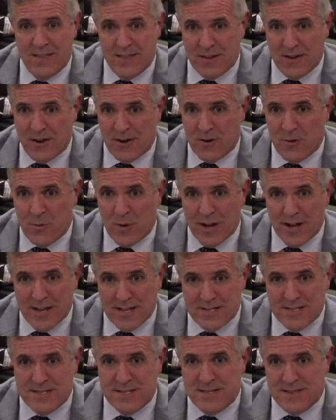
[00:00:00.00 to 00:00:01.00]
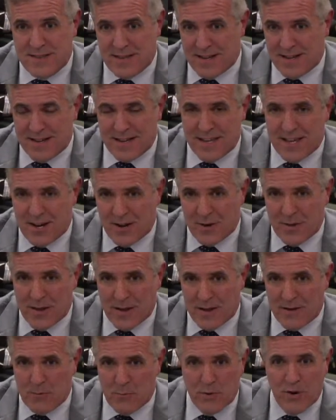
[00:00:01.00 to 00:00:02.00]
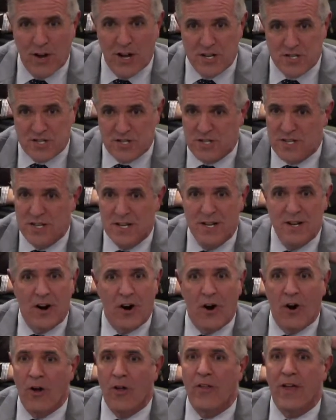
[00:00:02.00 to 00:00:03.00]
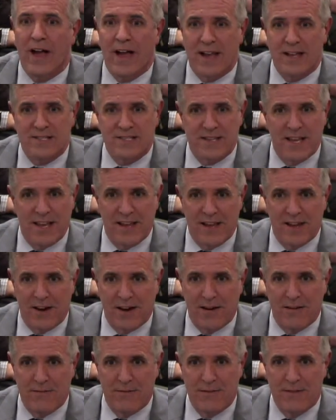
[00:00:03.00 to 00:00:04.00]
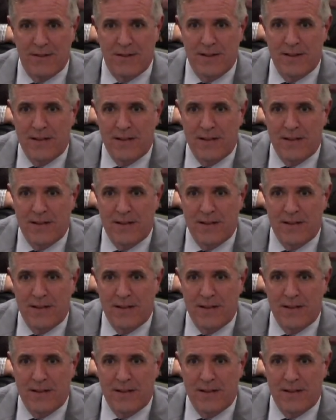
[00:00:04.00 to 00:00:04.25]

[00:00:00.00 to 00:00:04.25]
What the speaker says: the yard waste, the brush, all that gets taken care of.